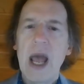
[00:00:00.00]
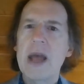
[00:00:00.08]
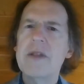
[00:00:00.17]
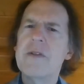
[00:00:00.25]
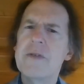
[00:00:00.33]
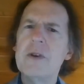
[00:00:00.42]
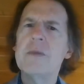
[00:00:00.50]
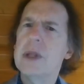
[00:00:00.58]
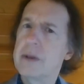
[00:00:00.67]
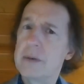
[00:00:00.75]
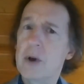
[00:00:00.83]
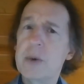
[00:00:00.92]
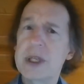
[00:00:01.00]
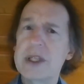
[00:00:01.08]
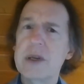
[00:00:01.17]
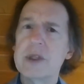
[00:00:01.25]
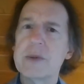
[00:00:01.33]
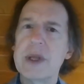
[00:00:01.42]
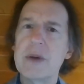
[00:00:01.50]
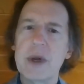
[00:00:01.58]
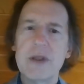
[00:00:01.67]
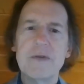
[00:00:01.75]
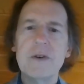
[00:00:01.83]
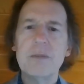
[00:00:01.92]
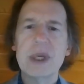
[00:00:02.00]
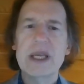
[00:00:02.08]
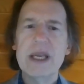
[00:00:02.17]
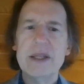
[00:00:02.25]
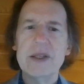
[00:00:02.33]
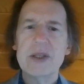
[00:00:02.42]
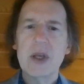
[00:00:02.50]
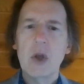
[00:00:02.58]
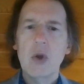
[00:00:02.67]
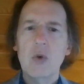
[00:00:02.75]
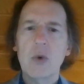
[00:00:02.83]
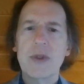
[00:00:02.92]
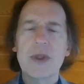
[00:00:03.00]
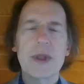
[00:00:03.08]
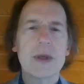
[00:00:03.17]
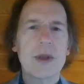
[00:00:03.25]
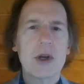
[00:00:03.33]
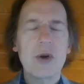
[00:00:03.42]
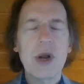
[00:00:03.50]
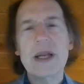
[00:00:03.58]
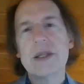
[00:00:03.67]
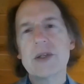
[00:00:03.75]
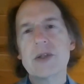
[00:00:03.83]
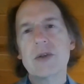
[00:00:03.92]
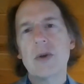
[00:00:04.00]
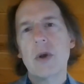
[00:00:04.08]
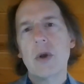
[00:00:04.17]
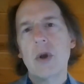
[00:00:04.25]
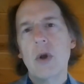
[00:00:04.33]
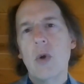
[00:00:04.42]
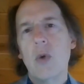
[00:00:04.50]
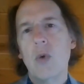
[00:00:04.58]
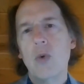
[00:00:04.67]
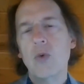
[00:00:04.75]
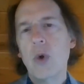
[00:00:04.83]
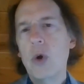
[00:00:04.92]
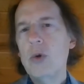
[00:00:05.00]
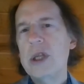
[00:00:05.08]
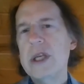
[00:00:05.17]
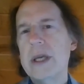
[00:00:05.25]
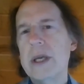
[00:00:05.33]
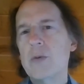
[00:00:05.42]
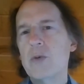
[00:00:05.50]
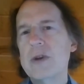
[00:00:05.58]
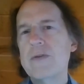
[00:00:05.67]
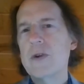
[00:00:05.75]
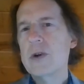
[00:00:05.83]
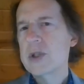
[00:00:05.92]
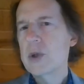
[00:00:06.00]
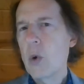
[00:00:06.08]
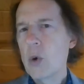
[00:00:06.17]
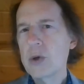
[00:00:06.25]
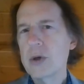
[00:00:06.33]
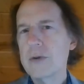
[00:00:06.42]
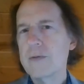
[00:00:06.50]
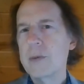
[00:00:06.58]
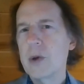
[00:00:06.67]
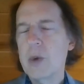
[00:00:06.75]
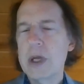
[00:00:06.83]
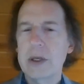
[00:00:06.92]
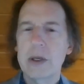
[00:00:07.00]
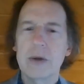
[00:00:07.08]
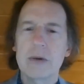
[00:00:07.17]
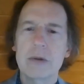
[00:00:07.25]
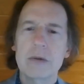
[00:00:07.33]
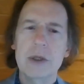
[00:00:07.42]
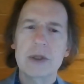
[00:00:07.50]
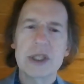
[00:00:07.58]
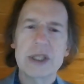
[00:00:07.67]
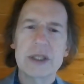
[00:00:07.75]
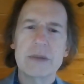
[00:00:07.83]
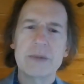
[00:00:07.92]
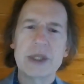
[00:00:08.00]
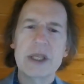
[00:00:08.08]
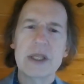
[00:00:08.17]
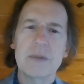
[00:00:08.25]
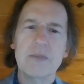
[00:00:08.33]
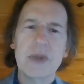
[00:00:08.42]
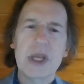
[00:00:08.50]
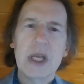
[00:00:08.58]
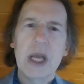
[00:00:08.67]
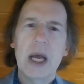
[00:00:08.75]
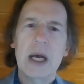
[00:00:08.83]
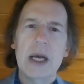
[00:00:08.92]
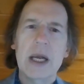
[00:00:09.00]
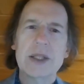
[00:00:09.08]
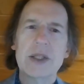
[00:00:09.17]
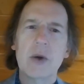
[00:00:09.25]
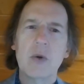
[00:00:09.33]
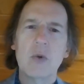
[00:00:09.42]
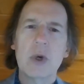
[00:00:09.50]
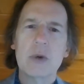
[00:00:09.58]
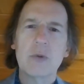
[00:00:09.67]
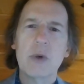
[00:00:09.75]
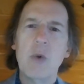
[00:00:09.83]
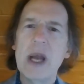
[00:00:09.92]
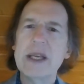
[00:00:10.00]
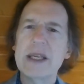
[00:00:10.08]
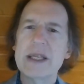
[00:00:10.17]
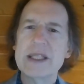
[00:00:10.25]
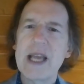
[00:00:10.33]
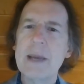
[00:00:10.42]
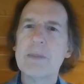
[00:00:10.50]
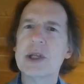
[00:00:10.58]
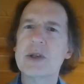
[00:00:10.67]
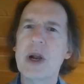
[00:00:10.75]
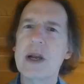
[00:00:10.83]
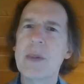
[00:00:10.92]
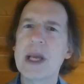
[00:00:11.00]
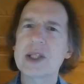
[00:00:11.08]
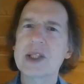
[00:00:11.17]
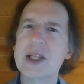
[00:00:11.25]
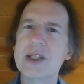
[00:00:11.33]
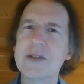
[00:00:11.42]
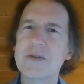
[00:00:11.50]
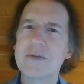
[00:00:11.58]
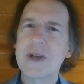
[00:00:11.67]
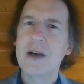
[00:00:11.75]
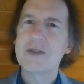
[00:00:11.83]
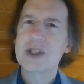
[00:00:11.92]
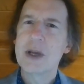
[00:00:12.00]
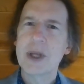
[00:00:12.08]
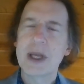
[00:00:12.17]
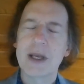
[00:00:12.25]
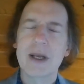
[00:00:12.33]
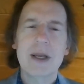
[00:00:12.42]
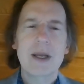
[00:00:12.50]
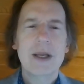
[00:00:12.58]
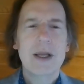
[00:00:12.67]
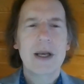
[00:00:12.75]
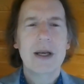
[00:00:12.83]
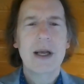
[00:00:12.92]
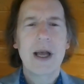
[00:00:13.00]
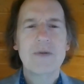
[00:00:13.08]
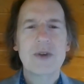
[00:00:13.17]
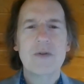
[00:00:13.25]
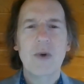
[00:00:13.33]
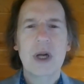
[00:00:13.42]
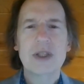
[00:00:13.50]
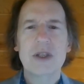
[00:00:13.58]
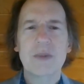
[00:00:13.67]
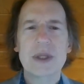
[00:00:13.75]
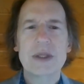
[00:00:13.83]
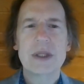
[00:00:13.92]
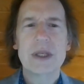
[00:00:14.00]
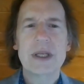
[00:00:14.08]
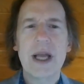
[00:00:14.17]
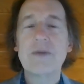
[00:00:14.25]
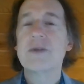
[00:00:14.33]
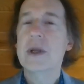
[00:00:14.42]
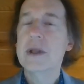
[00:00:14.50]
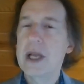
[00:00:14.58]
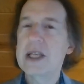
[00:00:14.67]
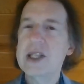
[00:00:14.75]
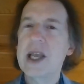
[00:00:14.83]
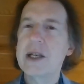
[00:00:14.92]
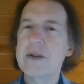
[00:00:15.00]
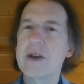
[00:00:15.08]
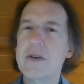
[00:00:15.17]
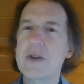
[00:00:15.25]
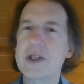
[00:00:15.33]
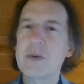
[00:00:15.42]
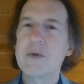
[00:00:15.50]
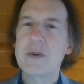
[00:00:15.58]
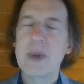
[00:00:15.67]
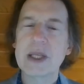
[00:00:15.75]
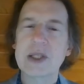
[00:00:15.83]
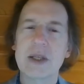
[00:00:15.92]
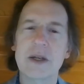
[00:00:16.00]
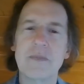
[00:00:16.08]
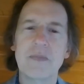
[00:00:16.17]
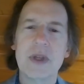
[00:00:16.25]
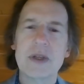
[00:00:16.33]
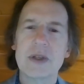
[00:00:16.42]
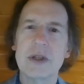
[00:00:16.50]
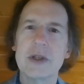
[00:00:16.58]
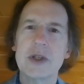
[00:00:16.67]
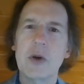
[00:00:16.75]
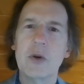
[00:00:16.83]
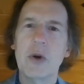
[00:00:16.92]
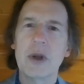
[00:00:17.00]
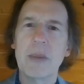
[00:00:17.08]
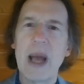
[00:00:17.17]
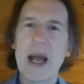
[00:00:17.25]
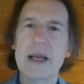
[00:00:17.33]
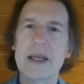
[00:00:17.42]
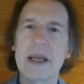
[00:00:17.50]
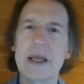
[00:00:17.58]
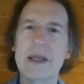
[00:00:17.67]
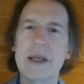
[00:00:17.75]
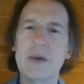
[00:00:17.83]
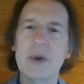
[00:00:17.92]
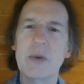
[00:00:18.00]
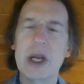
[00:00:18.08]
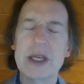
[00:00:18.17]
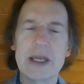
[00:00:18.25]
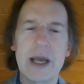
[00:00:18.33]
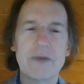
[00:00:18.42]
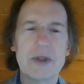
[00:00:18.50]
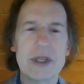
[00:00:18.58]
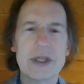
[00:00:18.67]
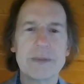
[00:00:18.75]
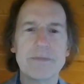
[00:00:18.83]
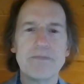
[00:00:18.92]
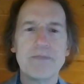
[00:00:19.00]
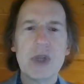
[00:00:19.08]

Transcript: And the opening sequence, by the way, the film begins with the credits rolling in reverse order from the way that you're usually seeing them, as though rewinding a tape to try to make sense of something after you've watched it. But as the ending of this movie makes clear, there's no going back and rewinding after this.